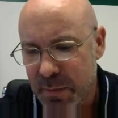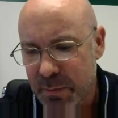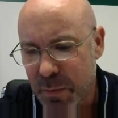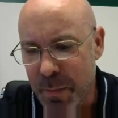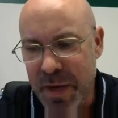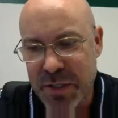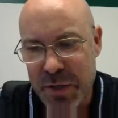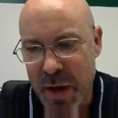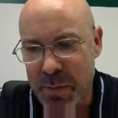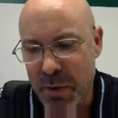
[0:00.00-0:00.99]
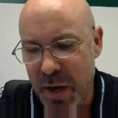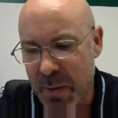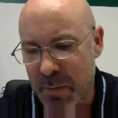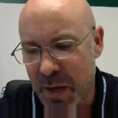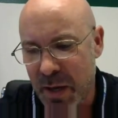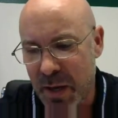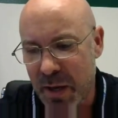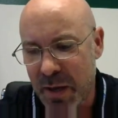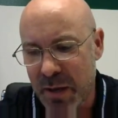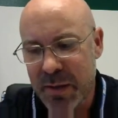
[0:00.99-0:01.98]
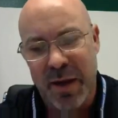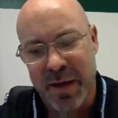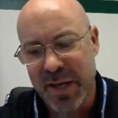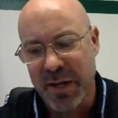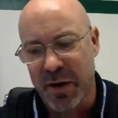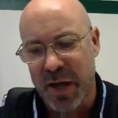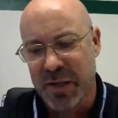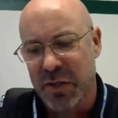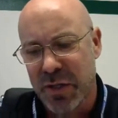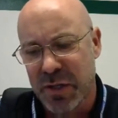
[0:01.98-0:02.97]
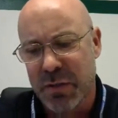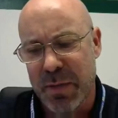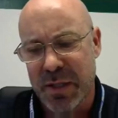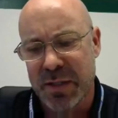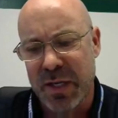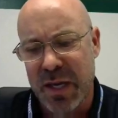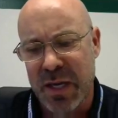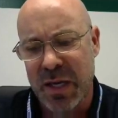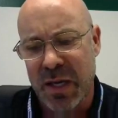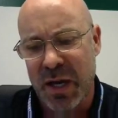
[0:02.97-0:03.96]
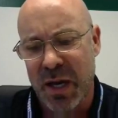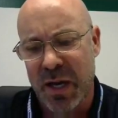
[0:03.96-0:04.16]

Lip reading: Going back to you, Abraham, I think I already answered this, but the